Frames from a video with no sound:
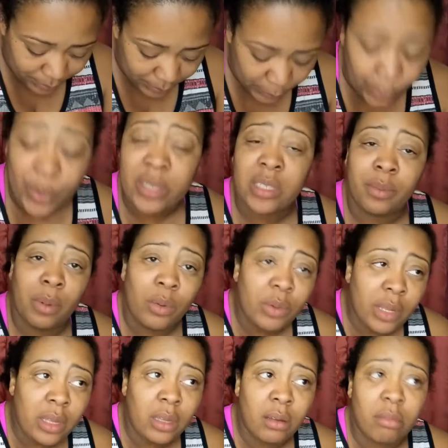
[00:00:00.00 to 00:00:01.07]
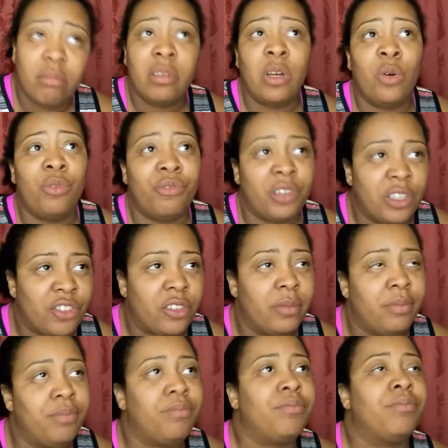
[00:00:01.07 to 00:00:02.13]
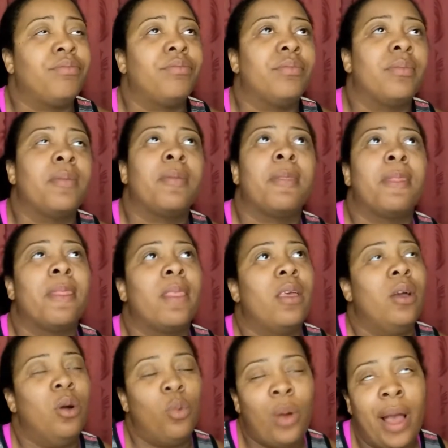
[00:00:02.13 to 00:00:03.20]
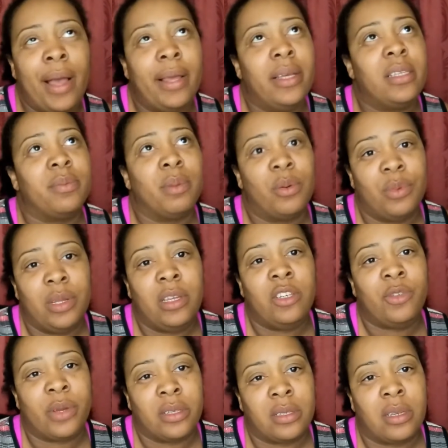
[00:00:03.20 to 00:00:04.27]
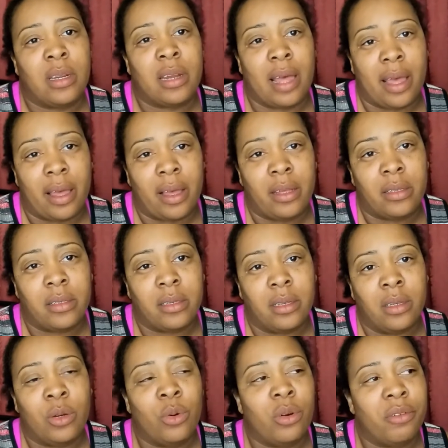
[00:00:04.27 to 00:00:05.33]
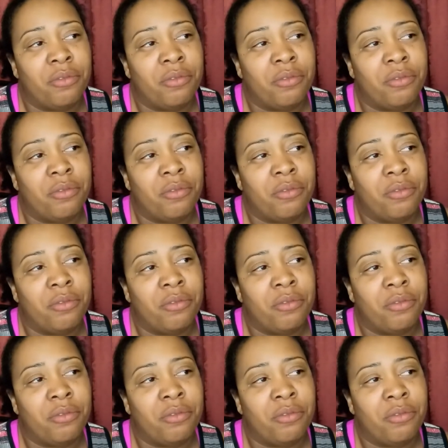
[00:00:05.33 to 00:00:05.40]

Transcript: Chris and Monique go fishing. Why is Monique dressed to the nines going